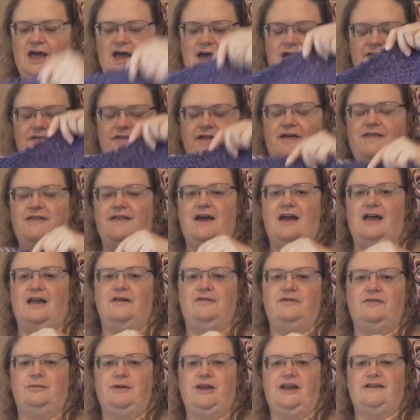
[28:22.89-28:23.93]
And then that
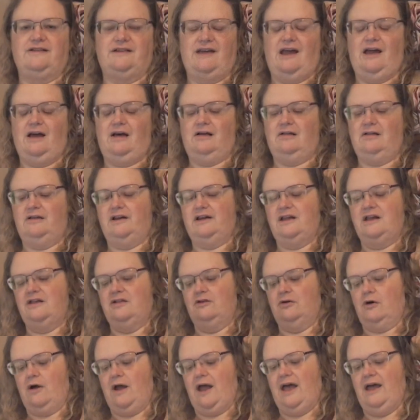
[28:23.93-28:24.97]
gives me a tail at
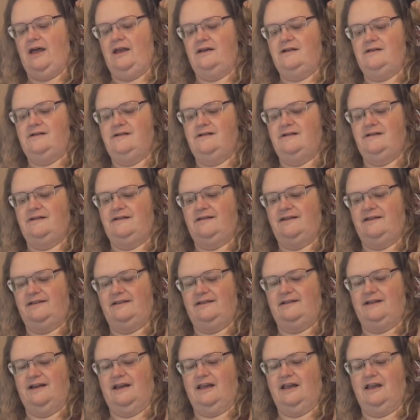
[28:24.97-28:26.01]
either end to
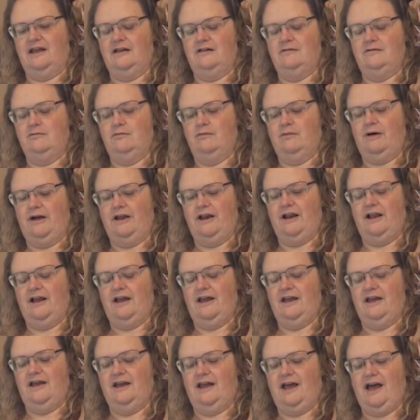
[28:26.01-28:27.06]
stick in, but
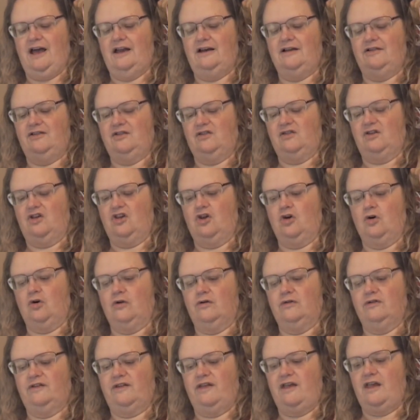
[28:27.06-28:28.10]
it kind of
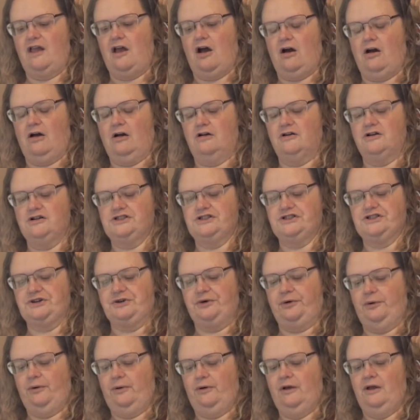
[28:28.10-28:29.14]
secures the yarn
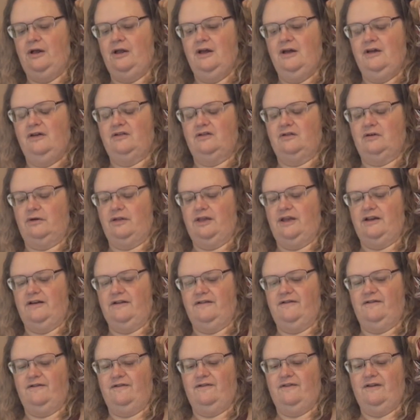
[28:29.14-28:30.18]
too, so that
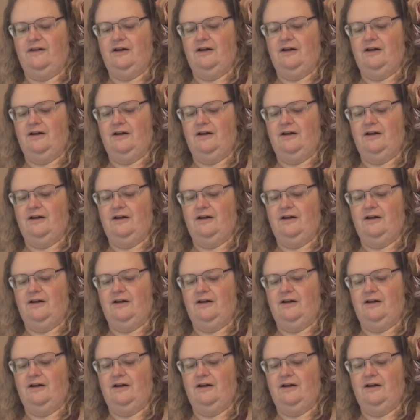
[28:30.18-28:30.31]
if